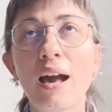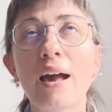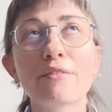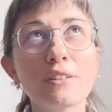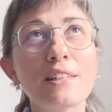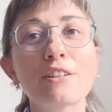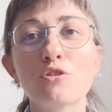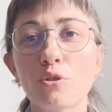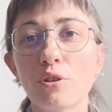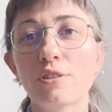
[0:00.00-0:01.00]
I really
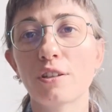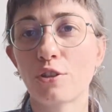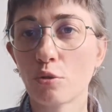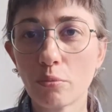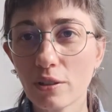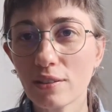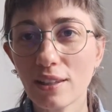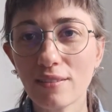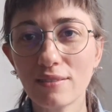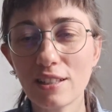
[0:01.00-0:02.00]
enjoyed the humor
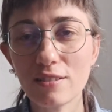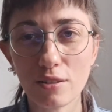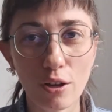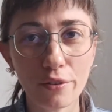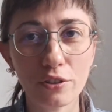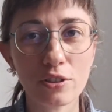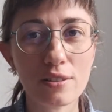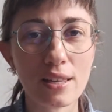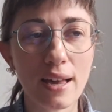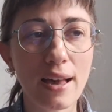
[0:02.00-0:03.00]
that these
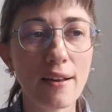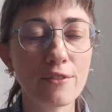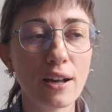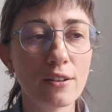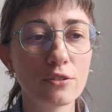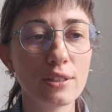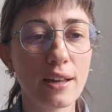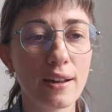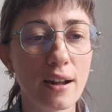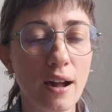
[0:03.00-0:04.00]
authors have, how
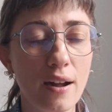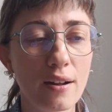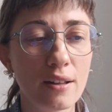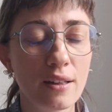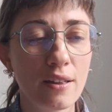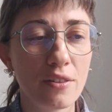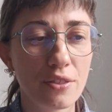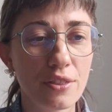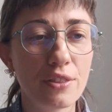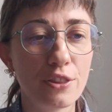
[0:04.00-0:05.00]

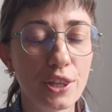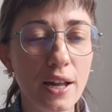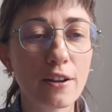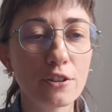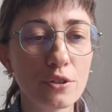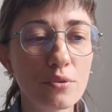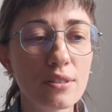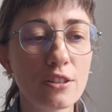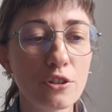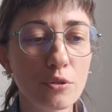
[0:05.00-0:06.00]
they are
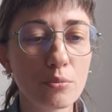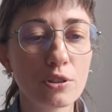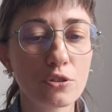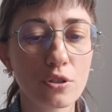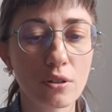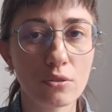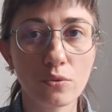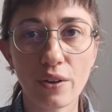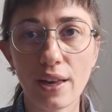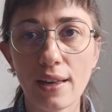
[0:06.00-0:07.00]
using humor to
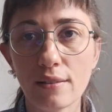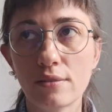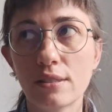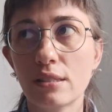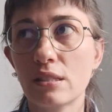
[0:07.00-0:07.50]
convey